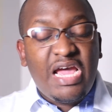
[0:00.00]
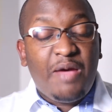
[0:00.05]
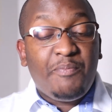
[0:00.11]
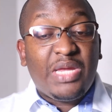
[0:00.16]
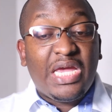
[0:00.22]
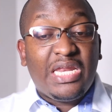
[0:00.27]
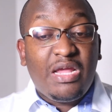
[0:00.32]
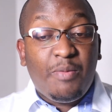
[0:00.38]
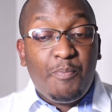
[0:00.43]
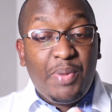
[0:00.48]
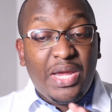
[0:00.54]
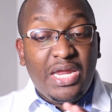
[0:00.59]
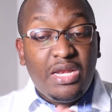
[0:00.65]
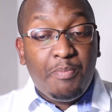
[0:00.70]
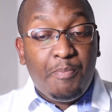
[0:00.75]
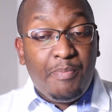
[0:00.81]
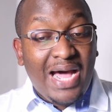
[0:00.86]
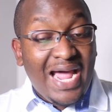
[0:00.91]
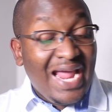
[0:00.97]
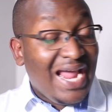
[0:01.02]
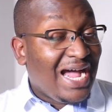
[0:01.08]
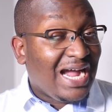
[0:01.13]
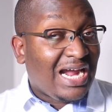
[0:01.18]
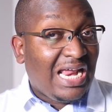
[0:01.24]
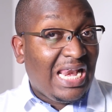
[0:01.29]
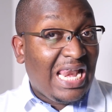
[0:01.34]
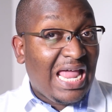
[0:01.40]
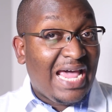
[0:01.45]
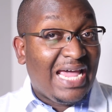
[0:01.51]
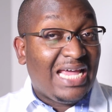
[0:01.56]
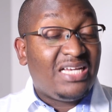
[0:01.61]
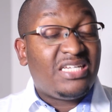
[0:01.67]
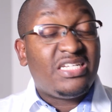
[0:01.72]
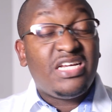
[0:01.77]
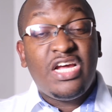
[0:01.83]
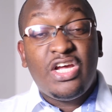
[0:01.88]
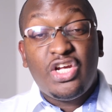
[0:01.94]
I'm getting paid by a
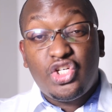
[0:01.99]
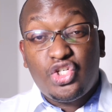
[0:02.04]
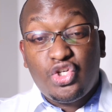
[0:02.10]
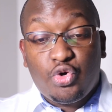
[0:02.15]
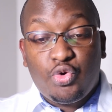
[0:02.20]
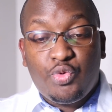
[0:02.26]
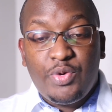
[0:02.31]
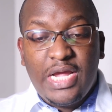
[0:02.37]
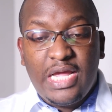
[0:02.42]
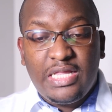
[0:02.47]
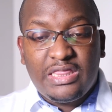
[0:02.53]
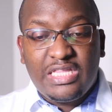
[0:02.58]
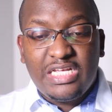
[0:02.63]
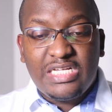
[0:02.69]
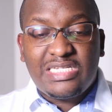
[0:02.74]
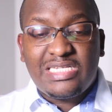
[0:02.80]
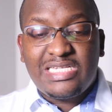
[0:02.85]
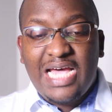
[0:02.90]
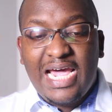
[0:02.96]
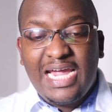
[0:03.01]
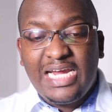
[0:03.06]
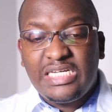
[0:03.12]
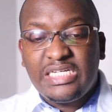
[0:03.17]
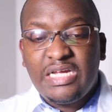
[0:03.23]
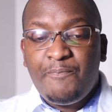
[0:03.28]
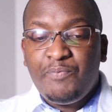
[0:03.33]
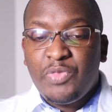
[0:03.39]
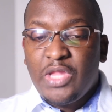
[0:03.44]
client to create this site.